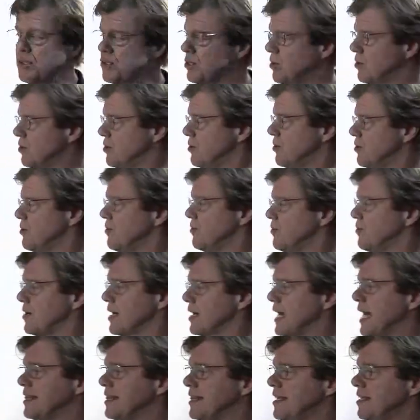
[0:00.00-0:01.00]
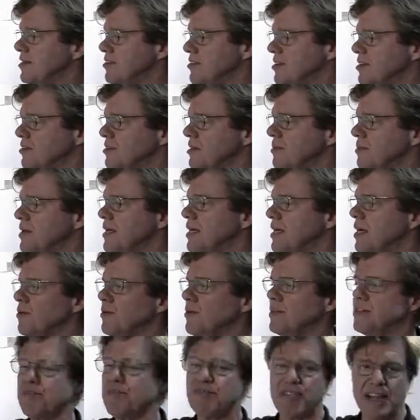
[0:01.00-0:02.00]
So we've got this system
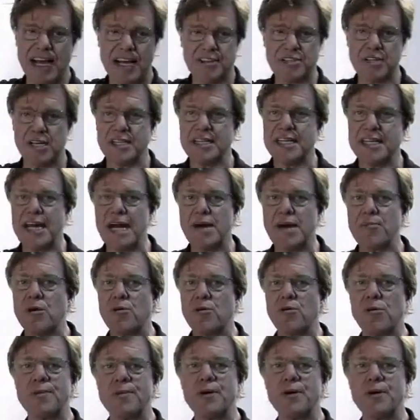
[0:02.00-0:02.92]
here. It's flash on camera.